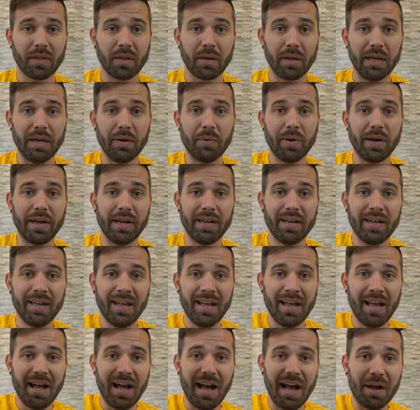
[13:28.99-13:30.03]
Anyway,
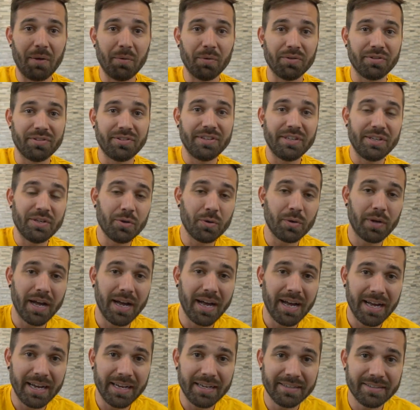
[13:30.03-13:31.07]
I will see you
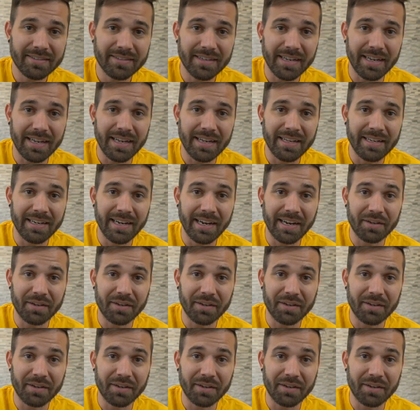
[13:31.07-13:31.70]
guys in the